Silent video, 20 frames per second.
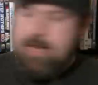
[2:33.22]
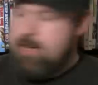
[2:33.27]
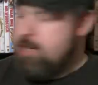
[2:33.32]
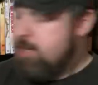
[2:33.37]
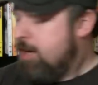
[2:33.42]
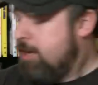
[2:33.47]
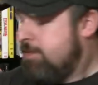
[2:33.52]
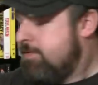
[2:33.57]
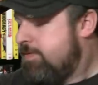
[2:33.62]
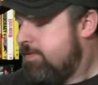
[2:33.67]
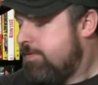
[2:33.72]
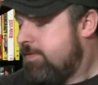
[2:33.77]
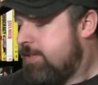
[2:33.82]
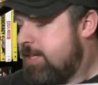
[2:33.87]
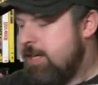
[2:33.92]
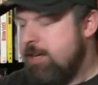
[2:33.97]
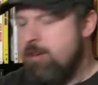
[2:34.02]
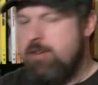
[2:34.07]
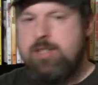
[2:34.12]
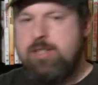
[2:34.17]

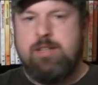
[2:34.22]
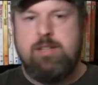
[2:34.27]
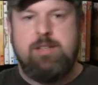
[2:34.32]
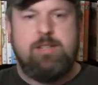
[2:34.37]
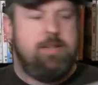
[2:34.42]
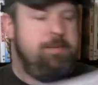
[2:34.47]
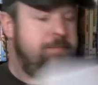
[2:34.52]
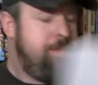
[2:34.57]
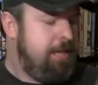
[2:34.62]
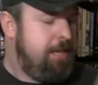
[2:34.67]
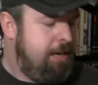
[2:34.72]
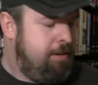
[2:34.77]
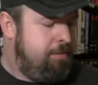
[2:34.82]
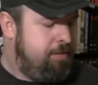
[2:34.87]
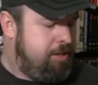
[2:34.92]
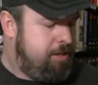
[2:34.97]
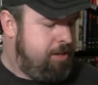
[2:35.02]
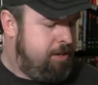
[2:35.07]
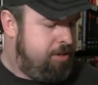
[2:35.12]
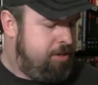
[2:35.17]
dovetails into something I
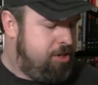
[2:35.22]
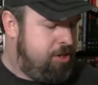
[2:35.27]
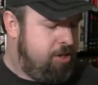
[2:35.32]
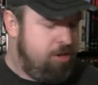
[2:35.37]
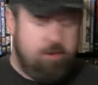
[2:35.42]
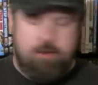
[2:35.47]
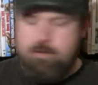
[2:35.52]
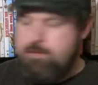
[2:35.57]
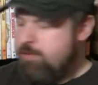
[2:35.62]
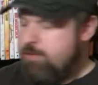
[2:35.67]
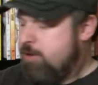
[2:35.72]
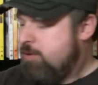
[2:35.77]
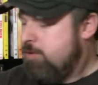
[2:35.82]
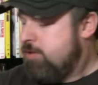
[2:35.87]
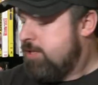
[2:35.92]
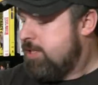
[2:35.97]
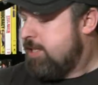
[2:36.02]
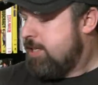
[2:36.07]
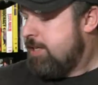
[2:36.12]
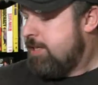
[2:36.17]
was going to show you
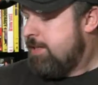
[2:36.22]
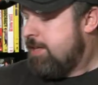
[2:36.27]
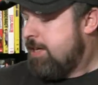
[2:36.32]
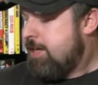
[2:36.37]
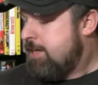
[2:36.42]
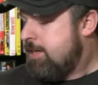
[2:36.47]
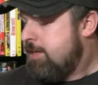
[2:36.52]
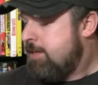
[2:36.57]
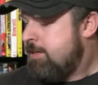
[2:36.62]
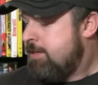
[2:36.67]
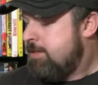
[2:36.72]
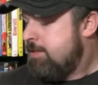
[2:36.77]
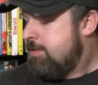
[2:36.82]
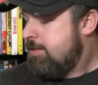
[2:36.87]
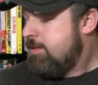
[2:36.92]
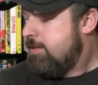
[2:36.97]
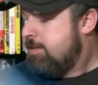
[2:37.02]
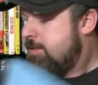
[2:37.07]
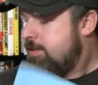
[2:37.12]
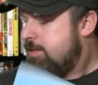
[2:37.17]
folks, and that
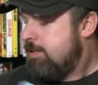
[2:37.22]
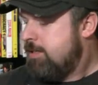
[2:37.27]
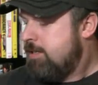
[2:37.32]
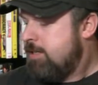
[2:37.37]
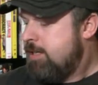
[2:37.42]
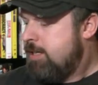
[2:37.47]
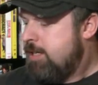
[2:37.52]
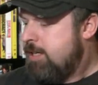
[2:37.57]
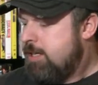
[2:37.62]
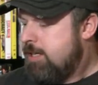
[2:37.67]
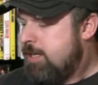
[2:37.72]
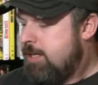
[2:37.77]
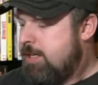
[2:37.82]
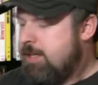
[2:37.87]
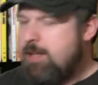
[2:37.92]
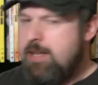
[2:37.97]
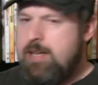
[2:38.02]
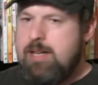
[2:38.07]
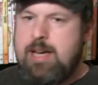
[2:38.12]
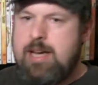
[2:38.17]
is
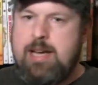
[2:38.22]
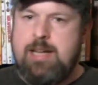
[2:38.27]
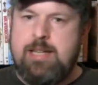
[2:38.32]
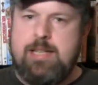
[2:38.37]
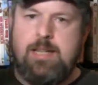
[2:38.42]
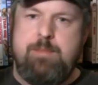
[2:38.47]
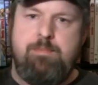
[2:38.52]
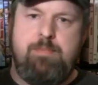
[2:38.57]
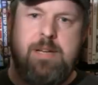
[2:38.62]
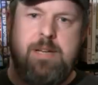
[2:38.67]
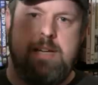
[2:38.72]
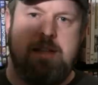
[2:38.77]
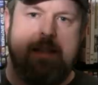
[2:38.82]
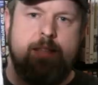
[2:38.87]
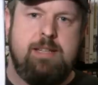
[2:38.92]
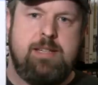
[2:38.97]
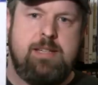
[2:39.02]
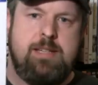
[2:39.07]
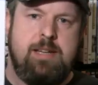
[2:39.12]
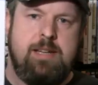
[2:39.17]
that I did pick
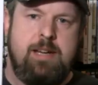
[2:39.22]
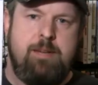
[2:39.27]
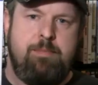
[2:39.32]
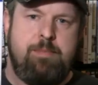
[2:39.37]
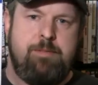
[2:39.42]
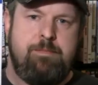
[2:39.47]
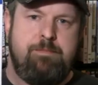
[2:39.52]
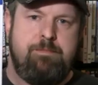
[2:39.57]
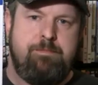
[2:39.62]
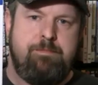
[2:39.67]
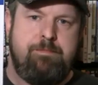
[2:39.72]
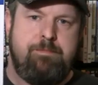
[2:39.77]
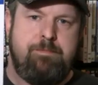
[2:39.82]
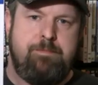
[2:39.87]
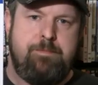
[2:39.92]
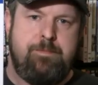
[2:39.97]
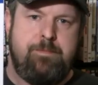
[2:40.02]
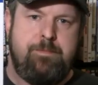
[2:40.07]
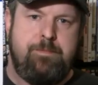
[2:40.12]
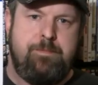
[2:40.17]
this up
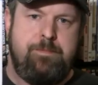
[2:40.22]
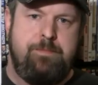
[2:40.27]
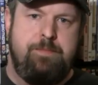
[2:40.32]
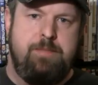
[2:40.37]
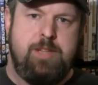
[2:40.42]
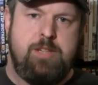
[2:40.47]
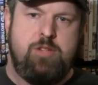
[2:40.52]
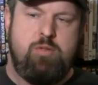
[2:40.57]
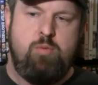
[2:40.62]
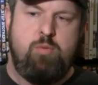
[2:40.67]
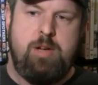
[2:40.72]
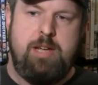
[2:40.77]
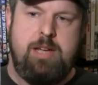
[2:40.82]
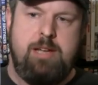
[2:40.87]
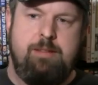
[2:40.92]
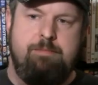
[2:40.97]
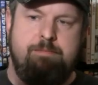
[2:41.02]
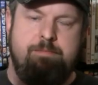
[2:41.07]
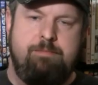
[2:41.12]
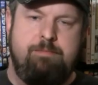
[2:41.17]
this
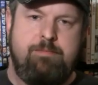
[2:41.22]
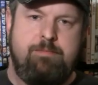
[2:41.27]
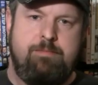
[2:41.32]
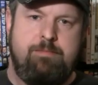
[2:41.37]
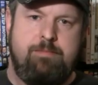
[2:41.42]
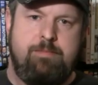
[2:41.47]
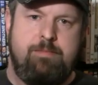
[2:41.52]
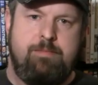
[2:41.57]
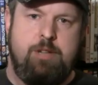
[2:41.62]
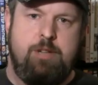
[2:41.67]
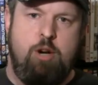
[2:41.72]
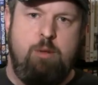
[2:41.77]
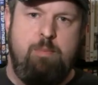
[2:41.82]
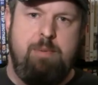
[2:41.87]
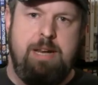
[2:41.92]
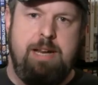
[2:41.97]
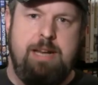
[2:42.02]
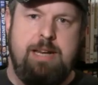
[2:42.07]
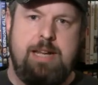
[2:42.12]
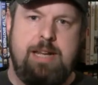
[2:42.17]
week,
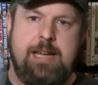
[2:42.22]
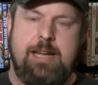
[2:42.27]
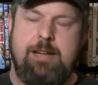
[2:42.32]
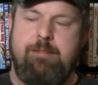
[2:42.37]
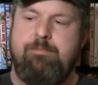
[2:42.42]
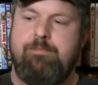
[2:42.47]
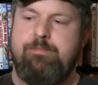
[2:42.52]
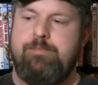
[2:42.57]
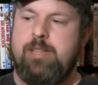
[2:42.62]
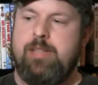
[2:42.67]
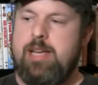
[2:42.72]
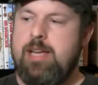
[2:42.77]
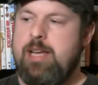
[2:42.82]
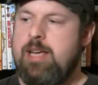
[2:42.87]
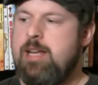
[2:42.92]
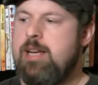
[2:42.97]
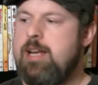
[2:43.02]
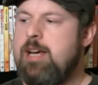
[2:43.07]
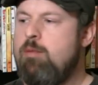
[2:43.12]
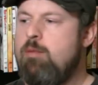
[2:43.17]
opening day,
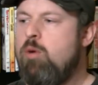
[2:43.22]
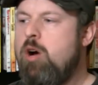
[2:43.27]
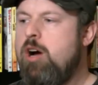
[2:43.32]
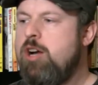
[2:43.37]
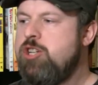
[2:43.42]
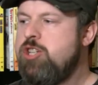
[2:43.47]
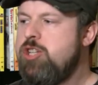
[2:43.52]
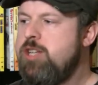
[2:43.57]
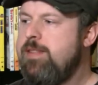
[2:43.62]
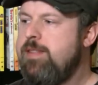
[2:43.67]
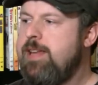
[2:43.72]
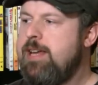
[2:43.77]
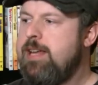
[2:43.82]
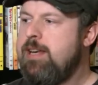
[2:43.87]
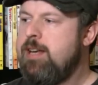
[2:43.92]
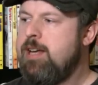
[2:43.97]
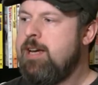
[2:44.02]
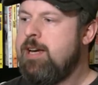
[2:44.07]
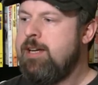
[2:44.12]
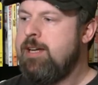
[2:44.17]
and I watched it
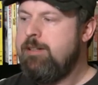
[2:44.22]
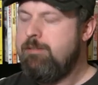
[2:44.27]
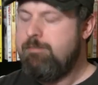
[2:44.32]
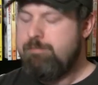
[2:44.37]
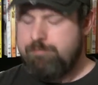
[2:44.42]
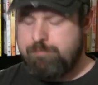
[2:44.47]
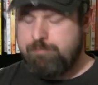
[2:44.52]
that night.